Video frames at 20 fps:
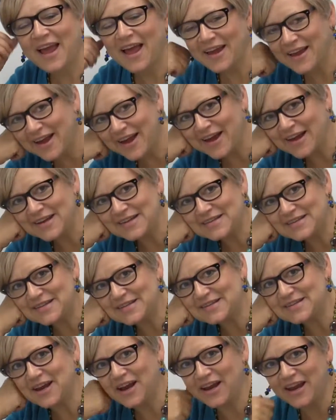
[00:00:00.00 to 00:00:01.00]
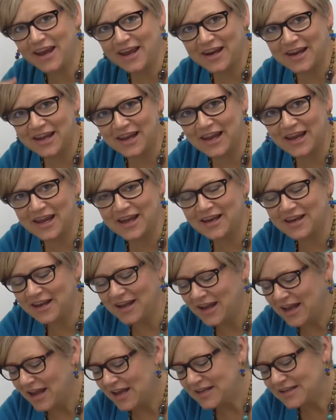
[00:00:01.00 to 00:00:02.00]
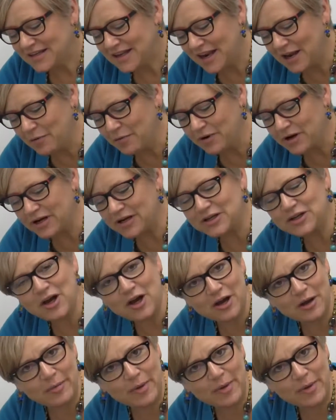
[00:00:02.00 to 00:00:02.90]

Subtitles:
Hi guys, it's Diane again. Today we're going to talk